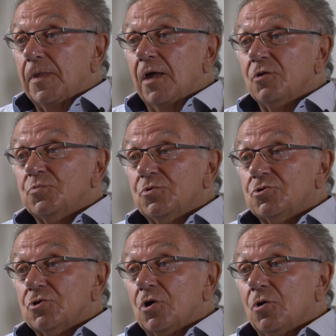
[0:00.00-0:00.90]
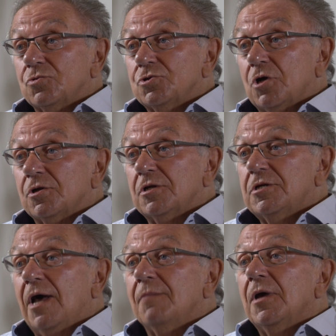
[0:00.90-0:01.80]
He was producing The Golden Shot at the
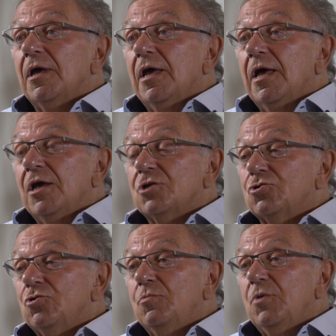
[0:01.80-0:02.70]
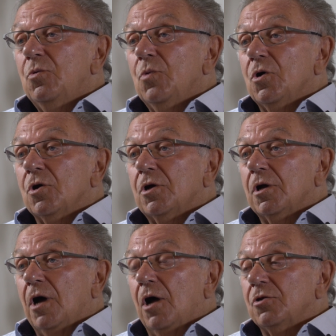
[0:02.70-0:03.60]
time. He saw me
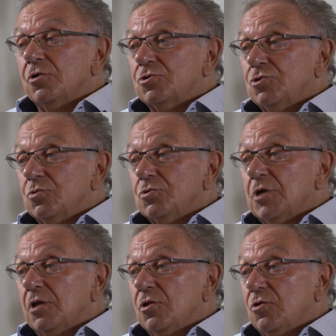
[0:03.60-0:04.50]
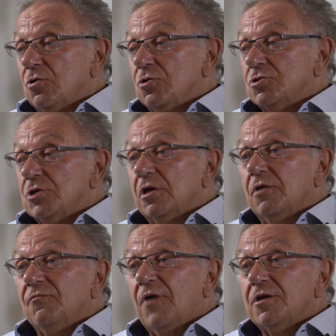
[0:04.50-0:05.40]
work on the Tuesday and the Thursday, and he
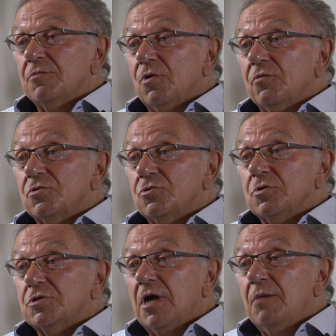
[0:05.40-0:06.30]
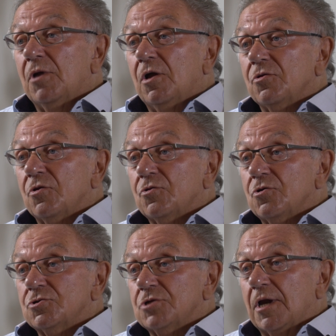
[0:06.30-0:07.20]
invited me over to his table on the
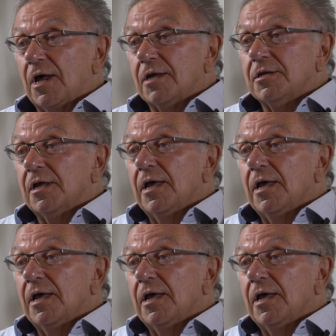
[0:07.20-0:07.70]
Thursday night.